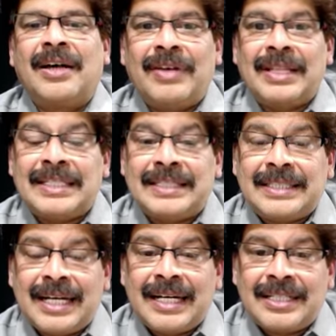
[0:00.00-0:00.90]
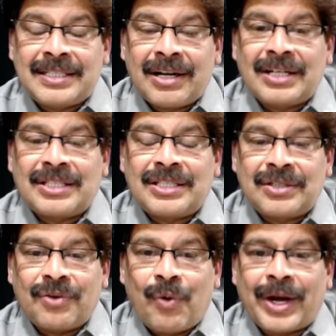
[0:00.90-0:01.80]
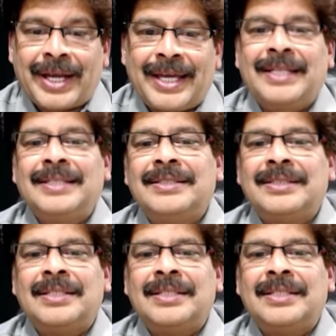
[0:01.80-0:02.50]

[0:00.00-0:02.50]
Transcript: when the child starts walking,